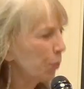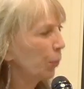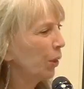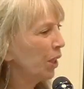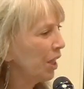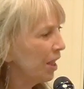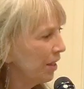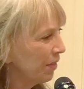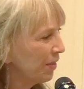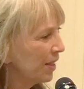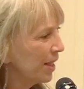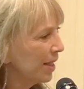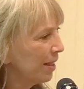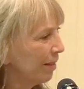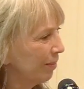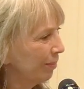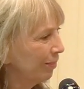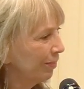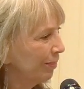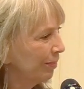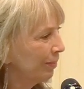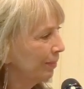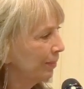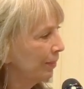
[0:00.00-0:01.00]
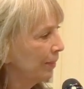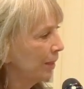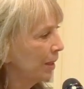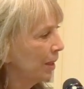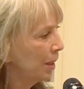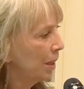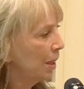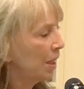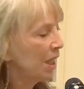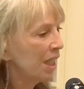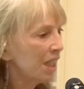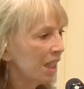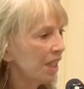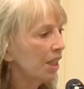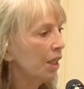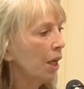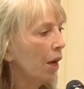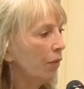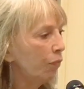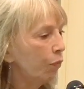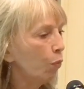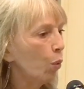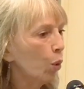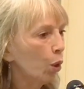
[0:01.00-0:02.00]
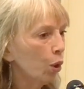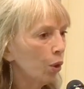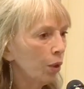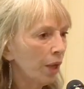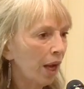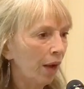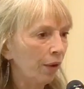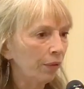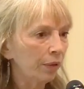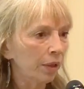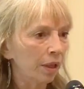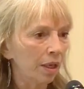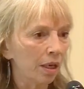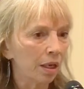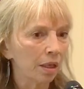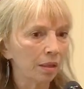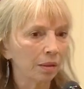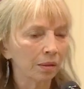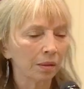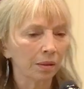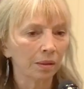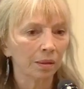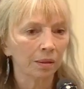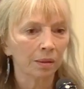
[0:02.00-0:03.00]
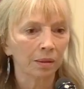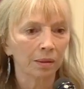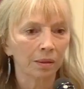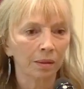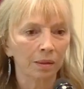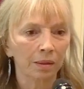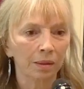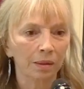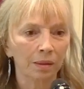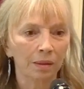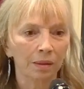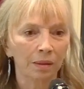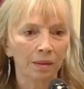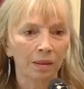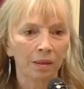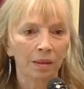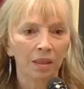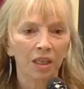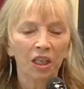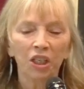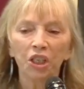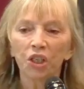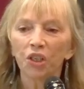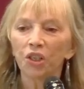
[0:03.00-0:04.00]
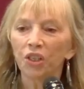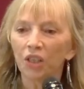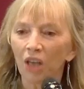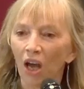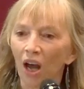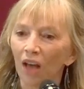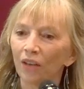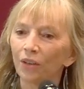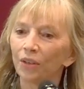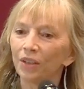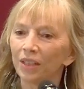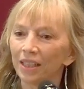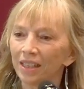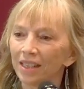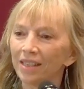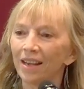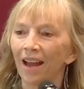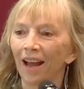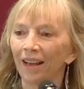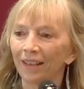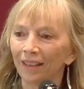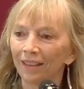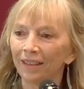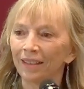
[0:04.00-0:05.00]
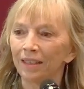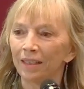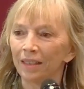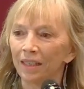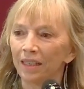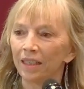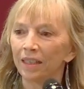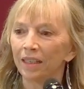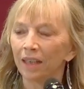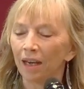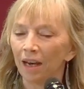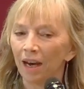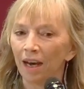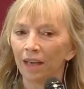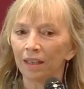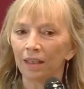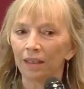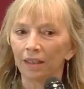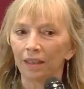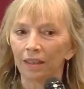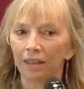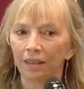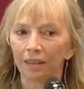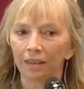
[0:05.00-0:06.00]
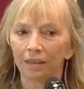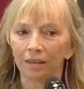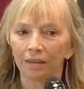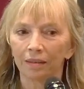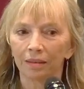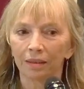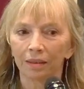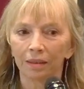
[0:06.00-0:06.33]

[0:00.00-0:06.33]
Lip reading: Reeves, it's a tough world out there. Your daughter does not need coddling.